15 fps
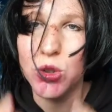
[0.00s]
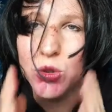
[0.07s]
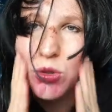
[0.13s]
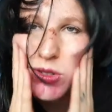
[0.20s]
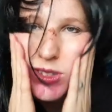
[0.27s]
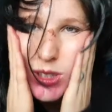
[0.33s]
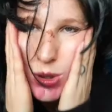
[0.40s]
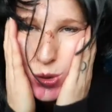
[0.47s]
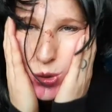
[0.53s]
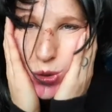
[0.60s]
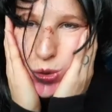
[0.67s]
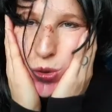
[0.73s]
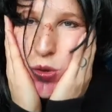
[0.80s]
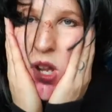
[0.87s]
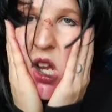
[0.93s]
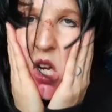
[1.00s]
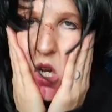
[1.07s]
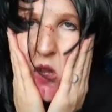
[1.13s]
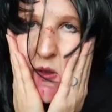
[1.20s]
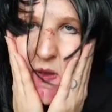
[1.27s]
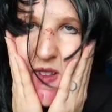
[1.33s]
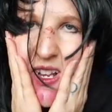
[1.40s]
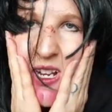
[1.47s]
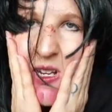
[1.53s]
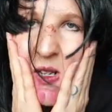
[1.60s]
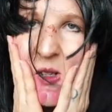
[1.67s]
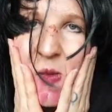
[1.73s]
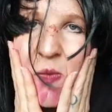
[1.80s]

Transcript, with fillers: you still do anything